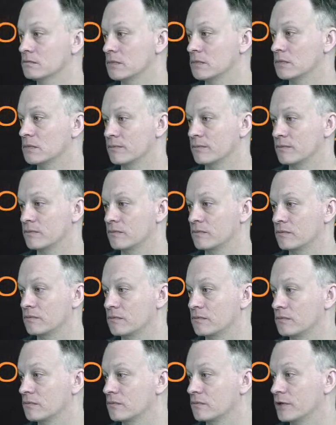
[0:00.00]
I'm
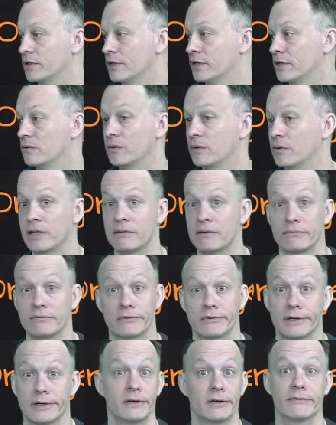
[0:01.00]
right in the way
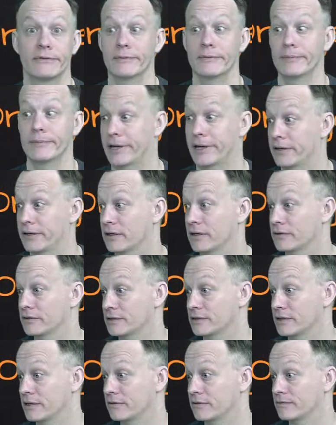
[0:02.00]
right off the bat. How's
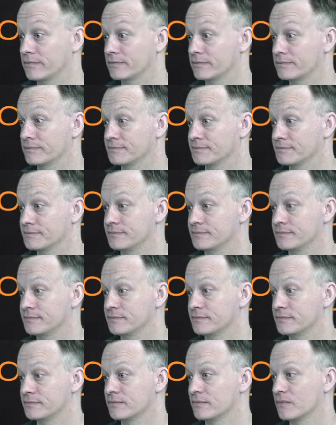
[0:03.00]
that?
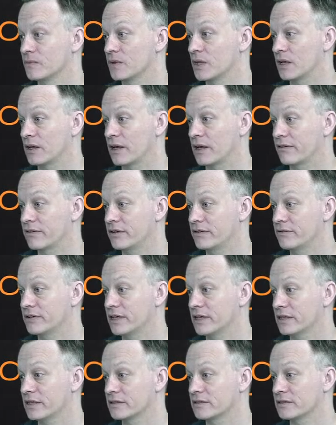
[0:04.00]
I haven't even
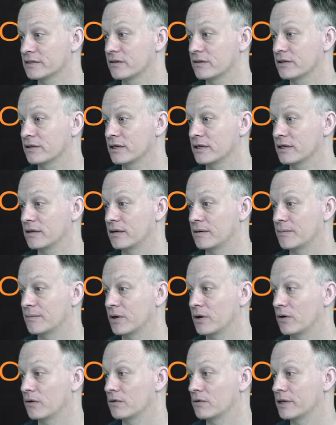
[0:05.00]
gotten started and I'm
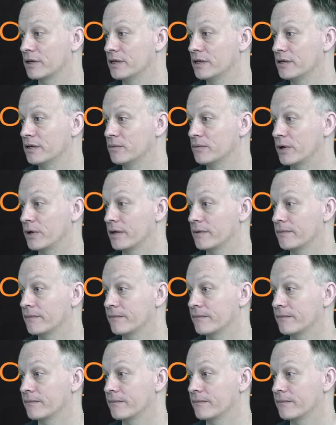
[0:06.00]
already in the way.